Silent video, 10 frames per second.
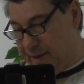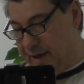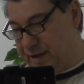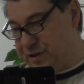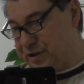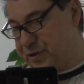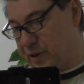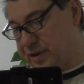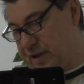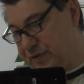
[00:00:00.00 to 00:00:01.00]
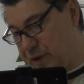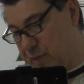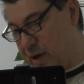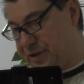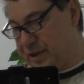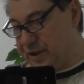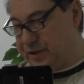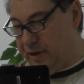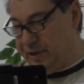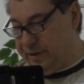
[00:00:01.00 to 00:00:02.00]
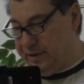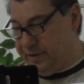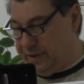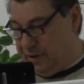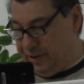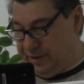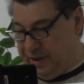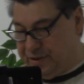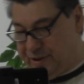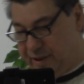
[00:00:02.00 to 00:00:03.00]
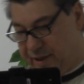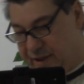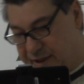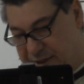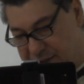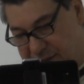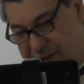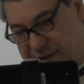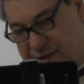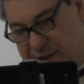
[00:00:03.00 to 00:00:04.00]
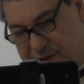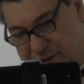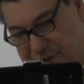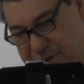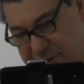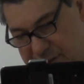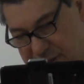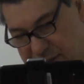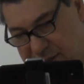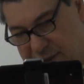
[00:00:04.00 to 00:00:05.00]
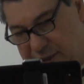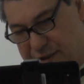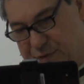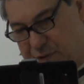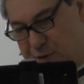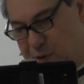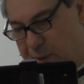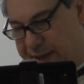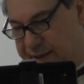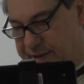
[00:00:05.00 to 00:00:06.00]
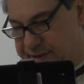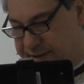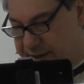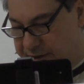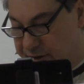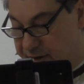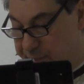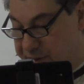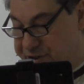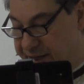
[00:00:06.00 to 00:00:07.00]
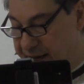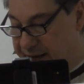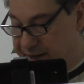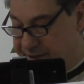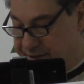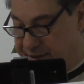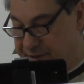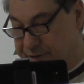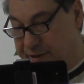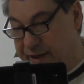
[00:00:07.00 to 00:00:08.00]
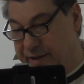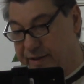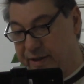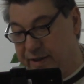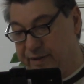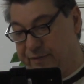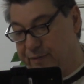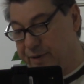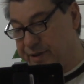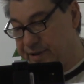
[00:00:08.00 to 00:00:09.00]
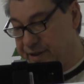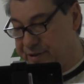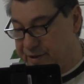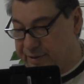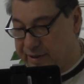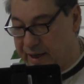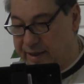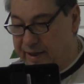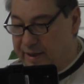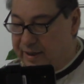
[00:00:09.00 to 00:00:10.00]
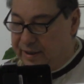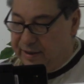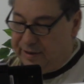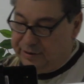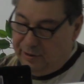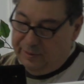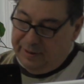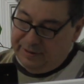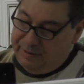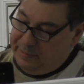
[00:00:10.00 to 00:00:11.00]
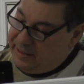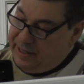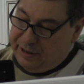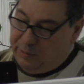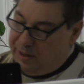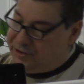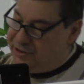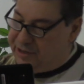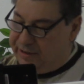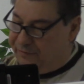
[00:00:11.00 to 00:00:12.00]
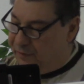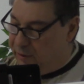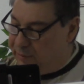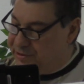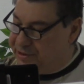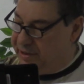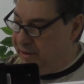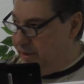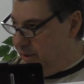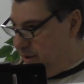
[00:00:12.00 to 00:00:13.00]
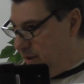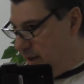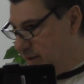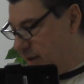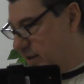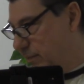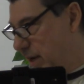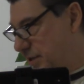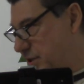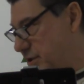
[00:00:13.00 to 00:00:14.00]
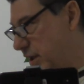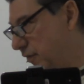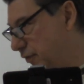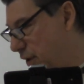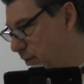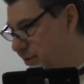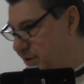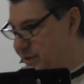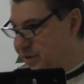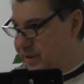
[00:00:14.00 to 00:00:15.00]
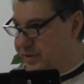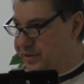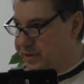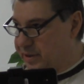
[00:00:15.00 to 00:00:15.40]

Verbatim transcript: and it just talks, and if you go on to the third third edition, and, and it, it, just it's real quick. They don't have much to add, and neither do they in the fourth edition. Okay. So, anybody got any questions on the forewords? I think the message on the forewords is, is,